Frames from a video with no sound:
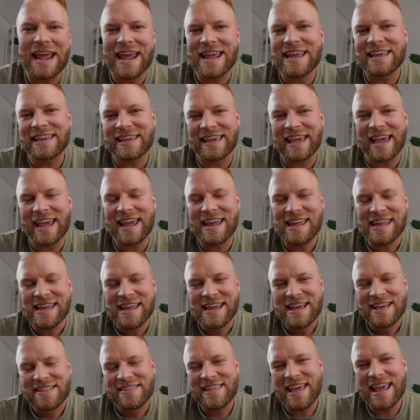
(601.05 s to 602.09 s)
8K,
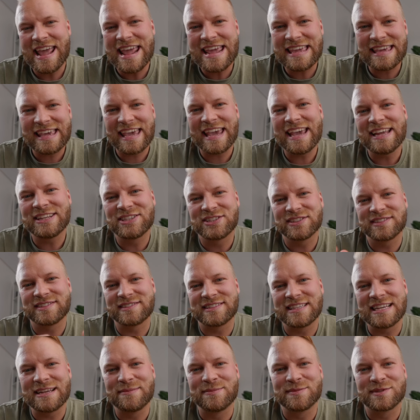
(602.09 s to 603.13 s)
the 8K just
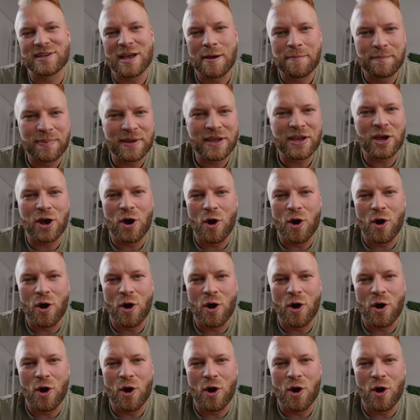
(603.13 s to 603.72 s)
seems a bit